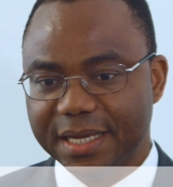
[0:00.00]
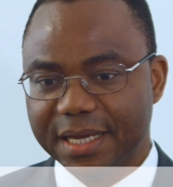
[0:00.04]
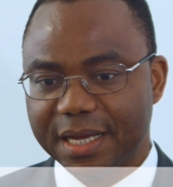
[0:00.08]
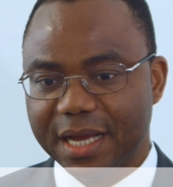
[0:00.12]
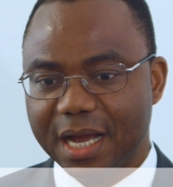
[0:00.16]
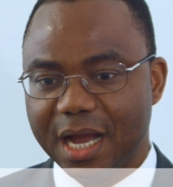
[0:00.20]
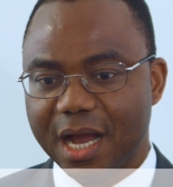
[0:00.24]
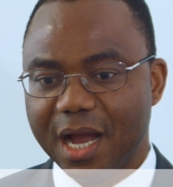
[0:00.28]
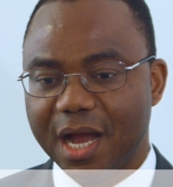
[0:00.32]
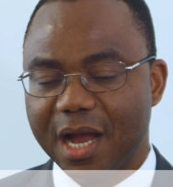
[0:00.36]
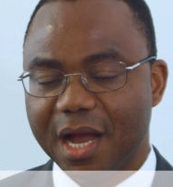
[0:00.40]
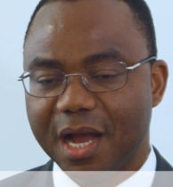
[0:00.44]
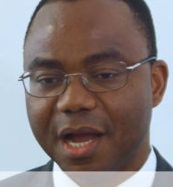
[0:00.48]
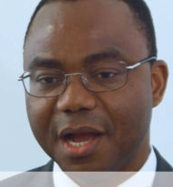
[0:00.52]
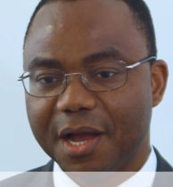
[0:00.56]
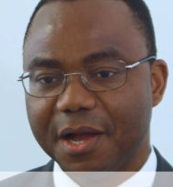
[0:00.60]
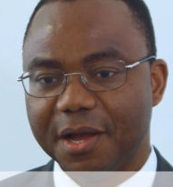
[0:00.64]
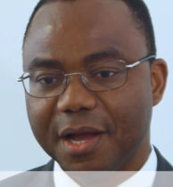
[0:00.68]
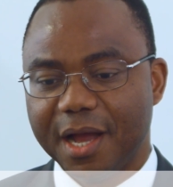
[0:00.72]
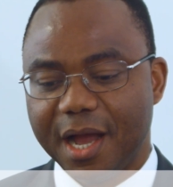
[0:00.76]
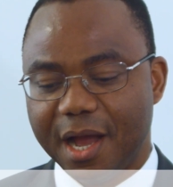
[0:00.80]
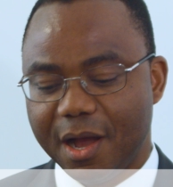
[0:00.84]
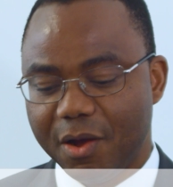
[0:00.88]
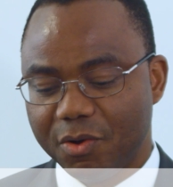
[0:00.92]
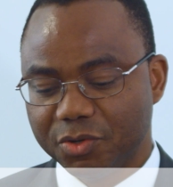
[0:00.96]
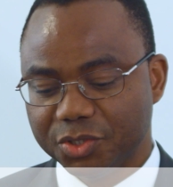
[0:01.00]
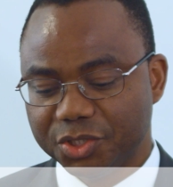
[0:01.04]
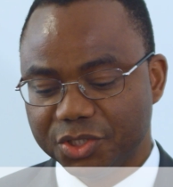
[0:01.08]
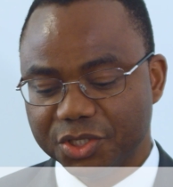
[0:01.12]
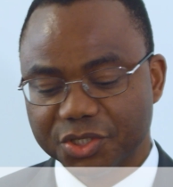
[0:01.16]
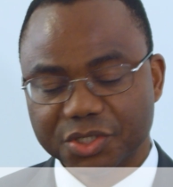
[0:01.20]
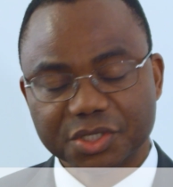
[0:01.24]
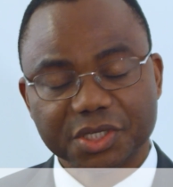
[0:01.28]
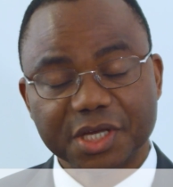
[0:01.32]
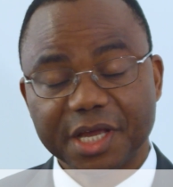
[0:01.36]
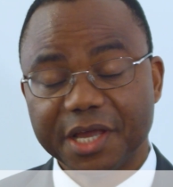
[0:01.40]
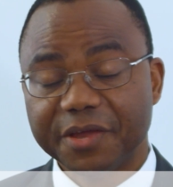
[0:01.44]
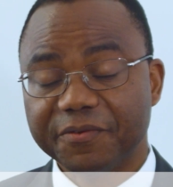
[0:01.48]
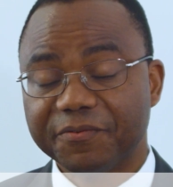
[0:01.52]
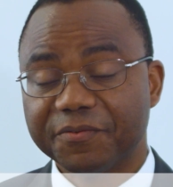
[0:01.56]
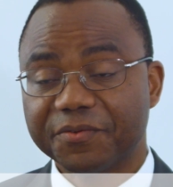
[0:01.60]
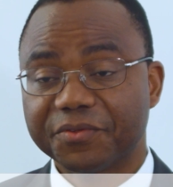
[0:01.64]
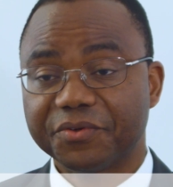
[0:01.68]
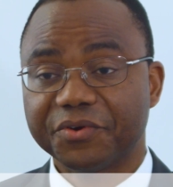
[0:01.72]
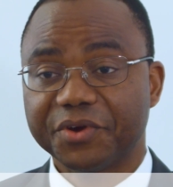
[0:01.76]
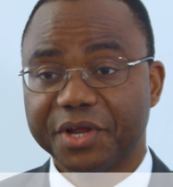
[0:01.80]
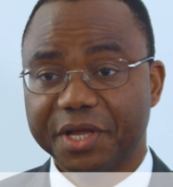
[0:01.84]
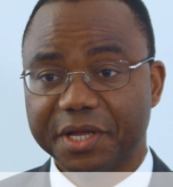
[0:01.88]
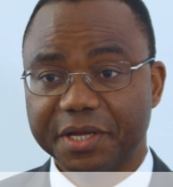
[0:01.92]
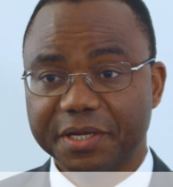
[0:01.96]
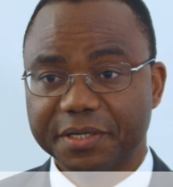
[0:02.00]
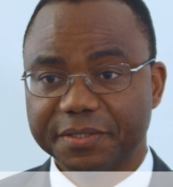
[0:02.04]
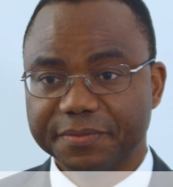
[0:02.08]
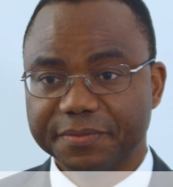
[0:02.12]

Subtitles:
I'll just give three.